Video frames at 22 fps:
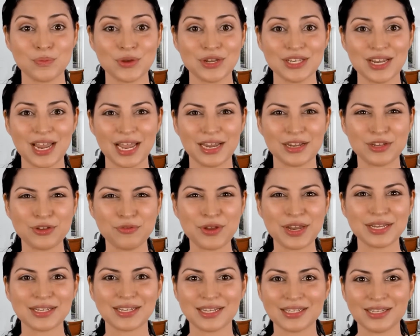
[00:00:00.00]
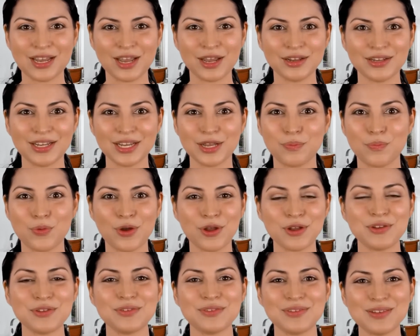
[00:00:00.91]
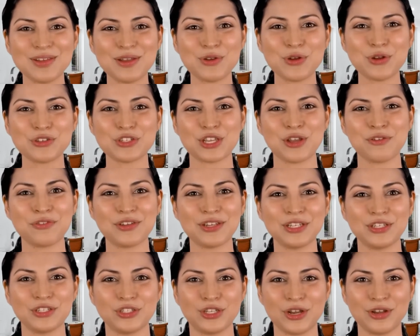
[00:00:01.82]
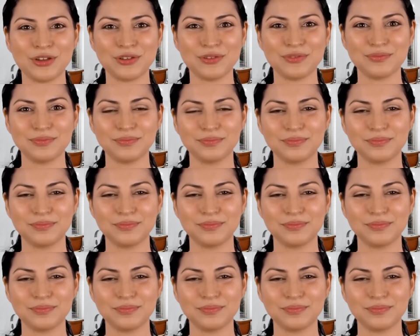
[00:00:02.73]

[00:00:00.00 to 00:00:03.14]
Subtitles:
which activates SIRT1, the longevity gene.